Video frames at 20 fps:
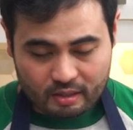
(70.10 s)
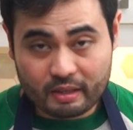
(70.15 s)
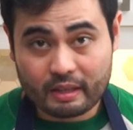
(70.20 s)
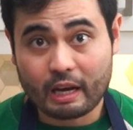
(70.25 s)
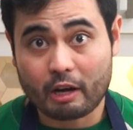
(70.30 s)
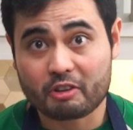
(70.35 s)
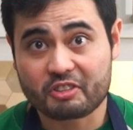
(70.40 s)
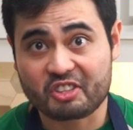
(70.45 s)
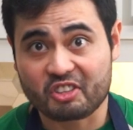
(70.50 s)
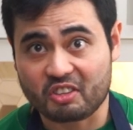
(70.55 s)

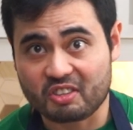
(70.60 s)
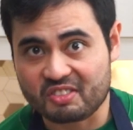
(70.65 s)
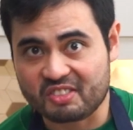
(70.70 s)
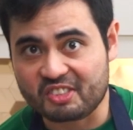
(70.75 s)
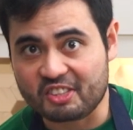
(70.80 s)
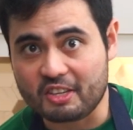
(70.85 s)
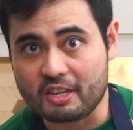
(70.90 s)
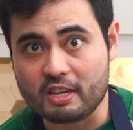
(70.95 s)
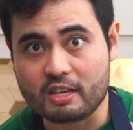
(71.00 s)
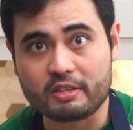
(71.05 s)
Now, as you can
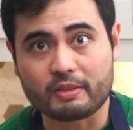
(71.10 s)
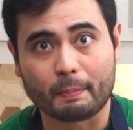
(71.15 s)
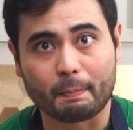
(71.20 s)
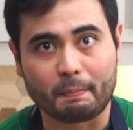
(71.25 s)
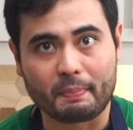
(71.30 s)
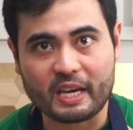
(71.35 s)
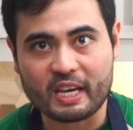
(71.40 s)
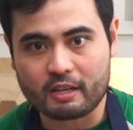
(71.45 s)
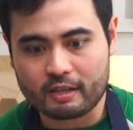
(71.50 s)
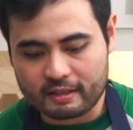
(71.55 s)
see, the
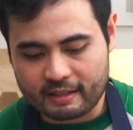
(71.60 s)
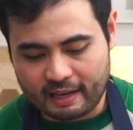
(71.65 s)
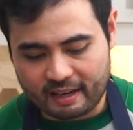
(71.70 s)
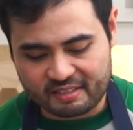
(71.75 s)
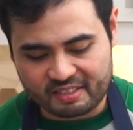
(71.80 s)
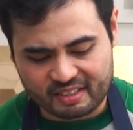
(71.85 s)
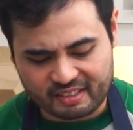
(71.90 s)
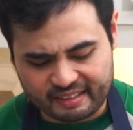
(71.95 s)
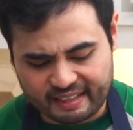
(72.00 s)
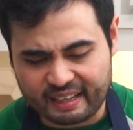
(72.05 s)
bacon
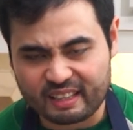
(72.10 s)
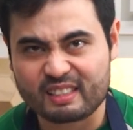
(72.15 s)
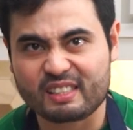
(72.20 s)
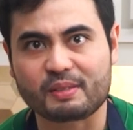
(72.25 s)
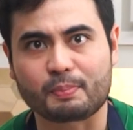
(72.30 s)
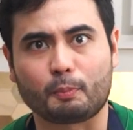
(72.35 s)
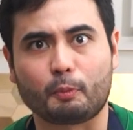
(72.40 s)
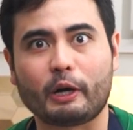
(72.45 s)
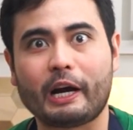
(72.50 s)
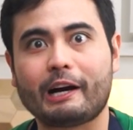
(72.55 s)
has a nice
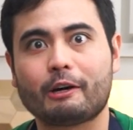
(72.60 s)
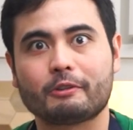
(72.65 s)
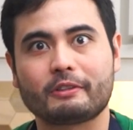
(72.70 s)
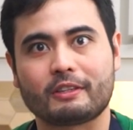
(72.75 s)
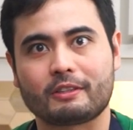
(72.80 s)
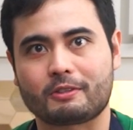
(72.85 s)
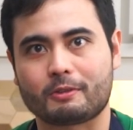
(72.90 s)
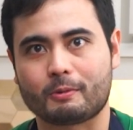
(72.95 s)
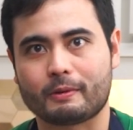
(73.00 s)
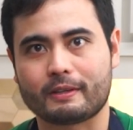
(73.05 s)

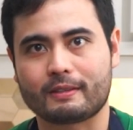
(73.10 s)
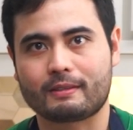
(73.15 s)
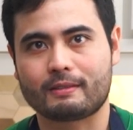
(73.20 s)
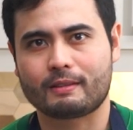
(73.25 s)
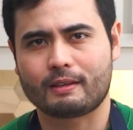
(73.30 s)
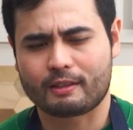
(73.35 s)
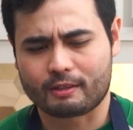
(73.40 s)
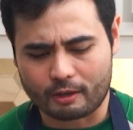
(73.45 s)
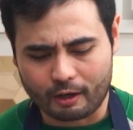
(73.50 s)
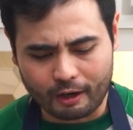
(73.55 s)
browning to it,
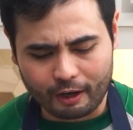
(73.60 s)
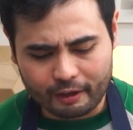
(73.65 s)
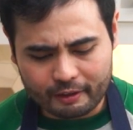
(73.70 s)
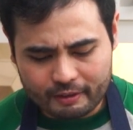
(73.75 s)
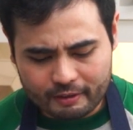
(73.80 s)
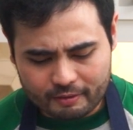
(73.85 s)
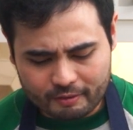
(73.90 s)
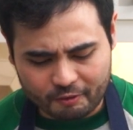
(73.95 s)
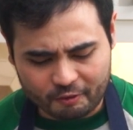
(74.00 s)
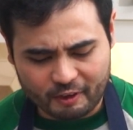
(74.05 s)
and all
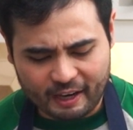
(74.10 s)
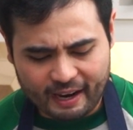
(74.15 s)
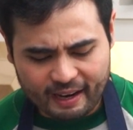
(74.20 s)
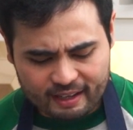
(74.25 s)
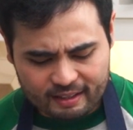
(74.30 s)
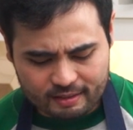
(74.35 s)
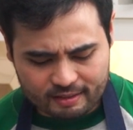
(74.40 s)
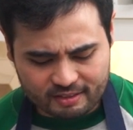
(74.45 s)
the fat,